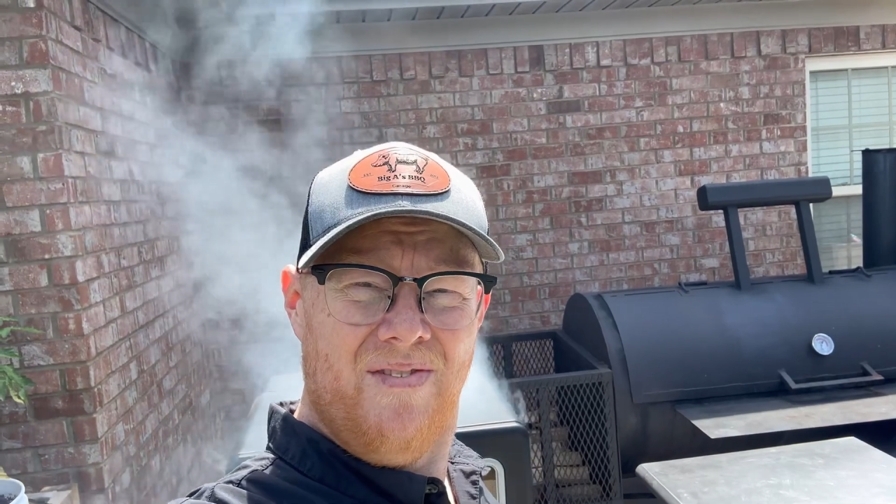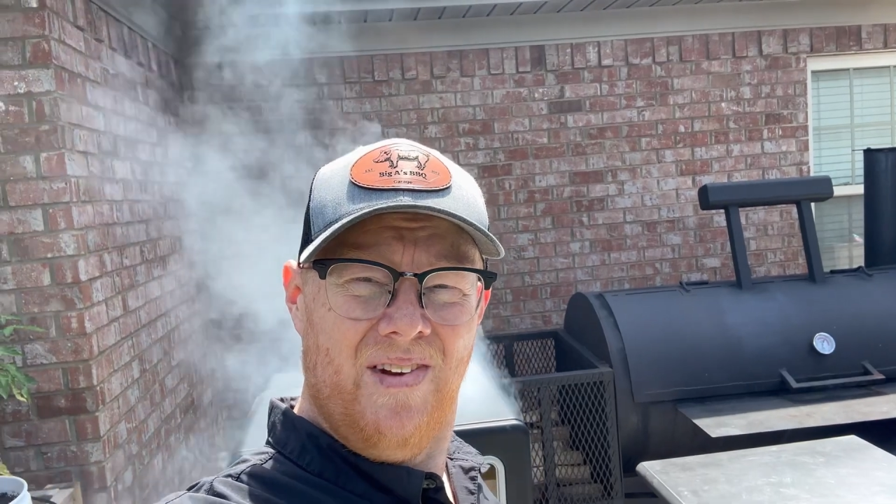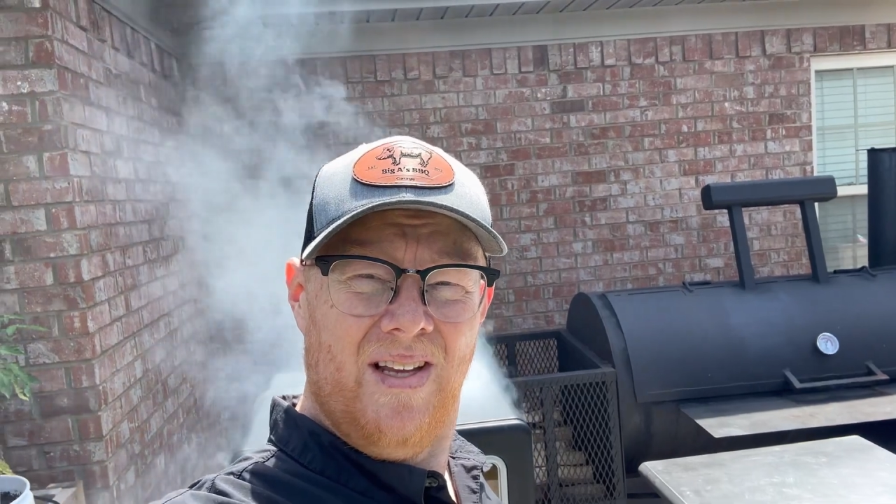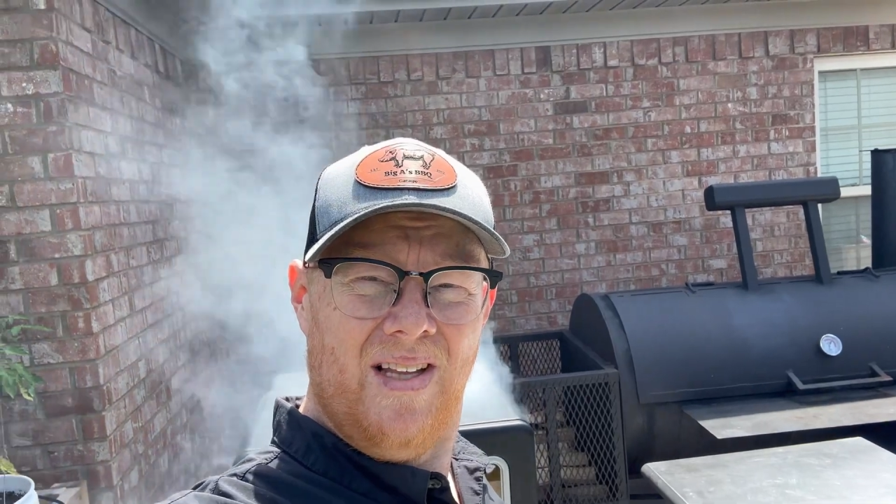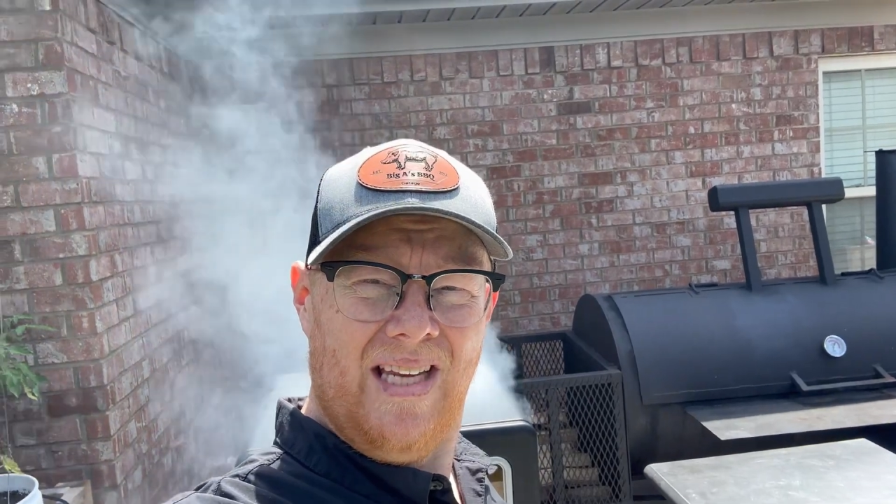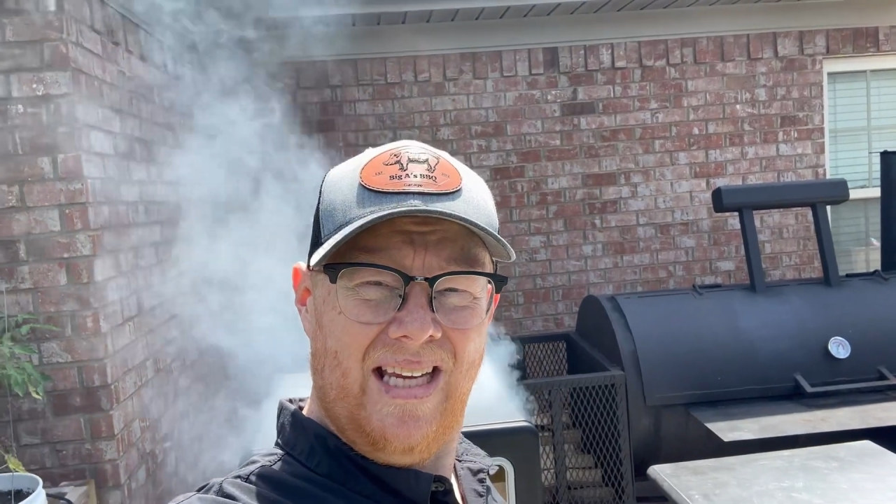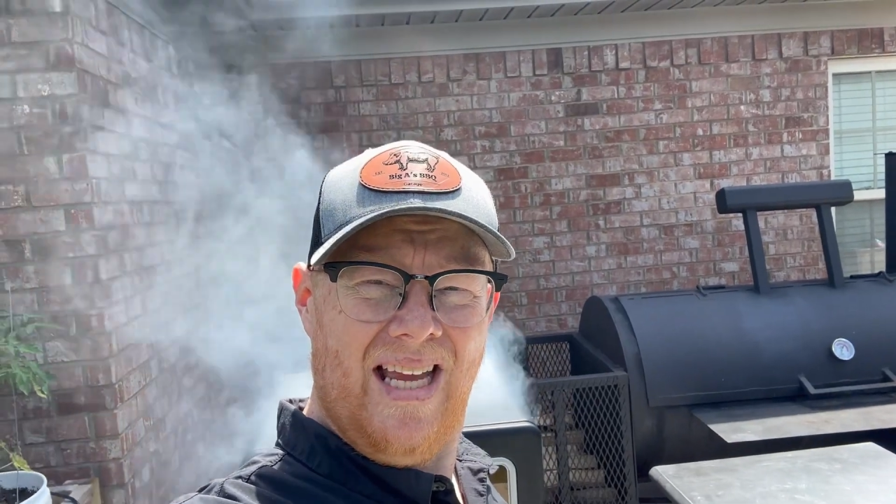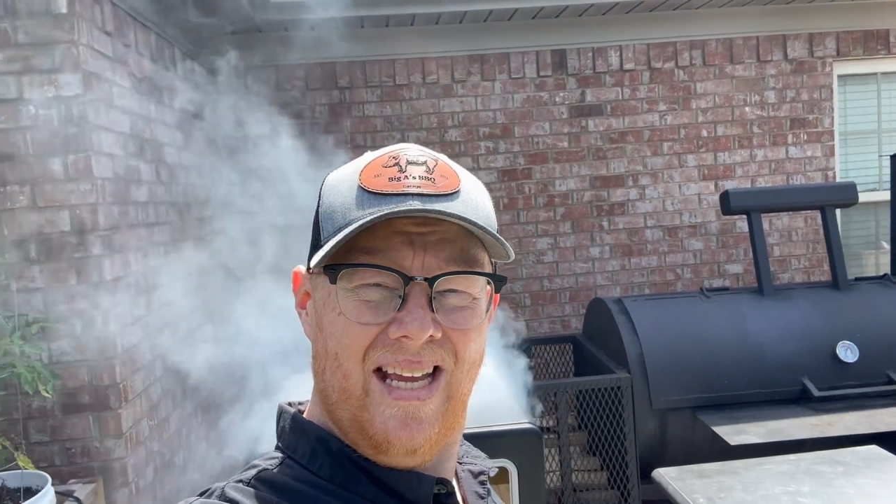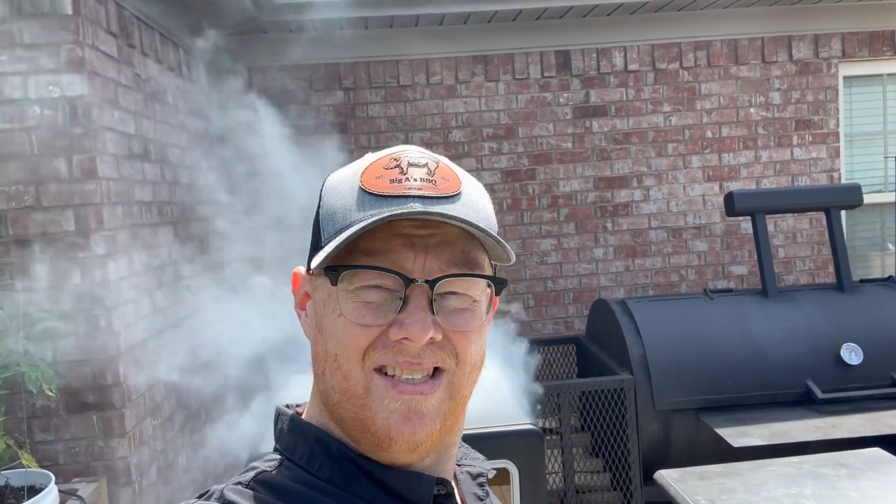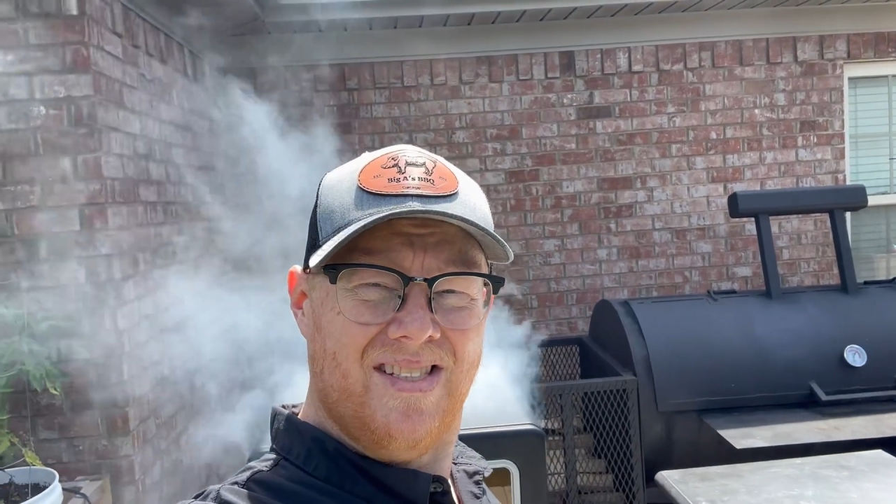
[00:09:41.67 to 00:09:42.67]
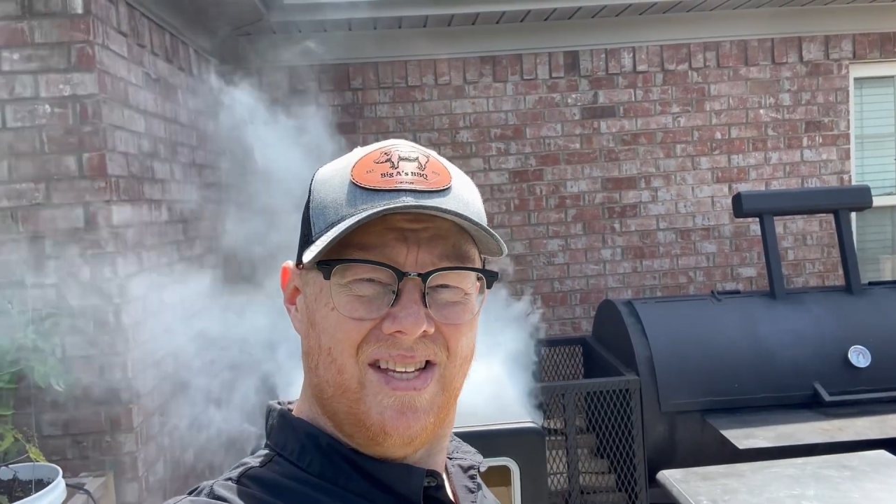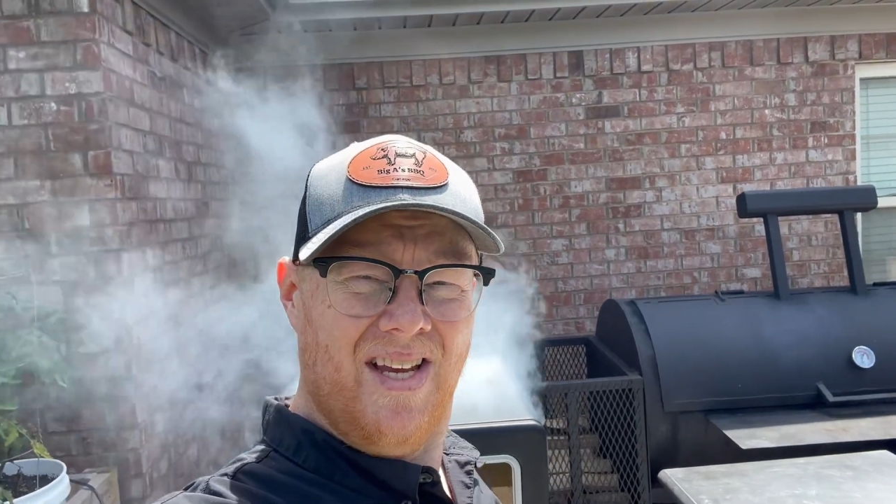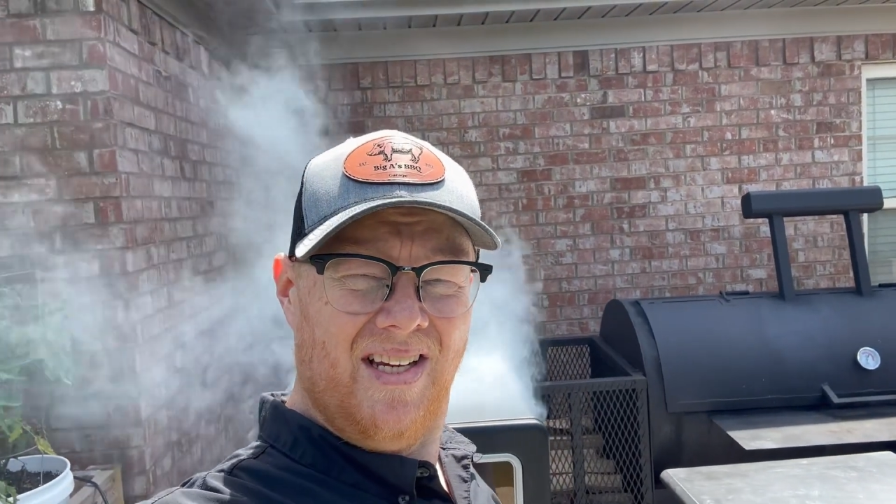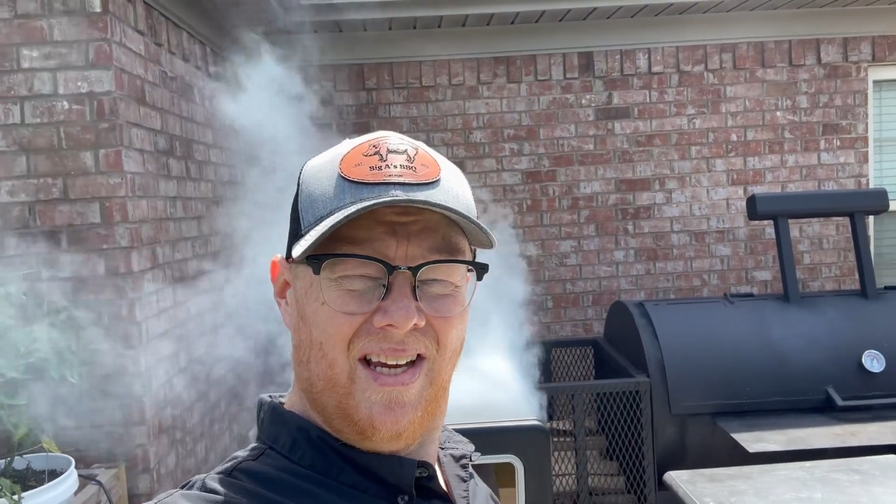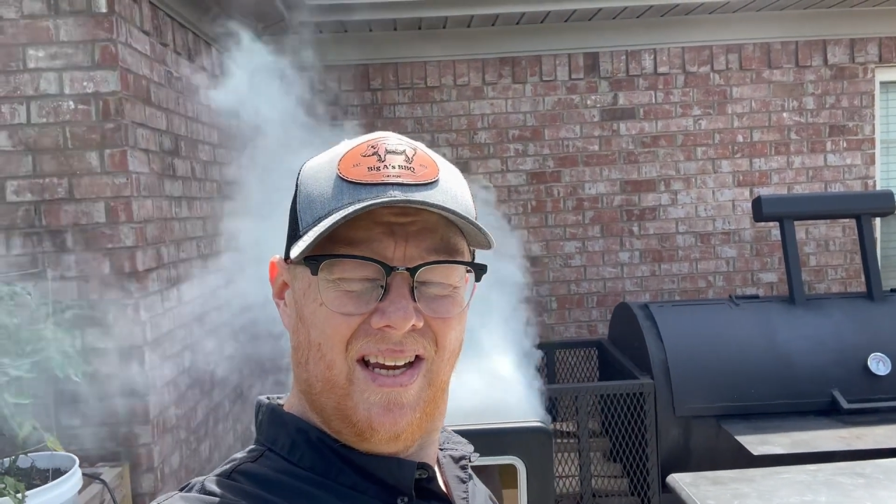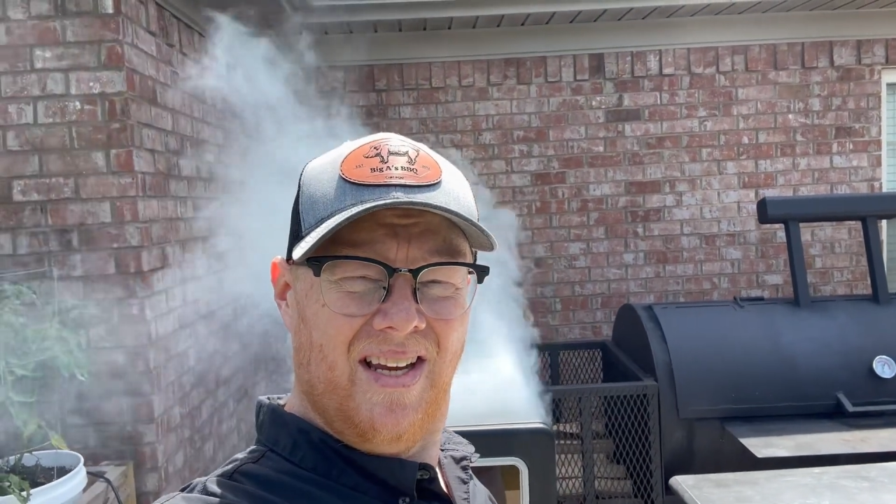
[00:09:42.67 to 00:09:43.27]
Philly steak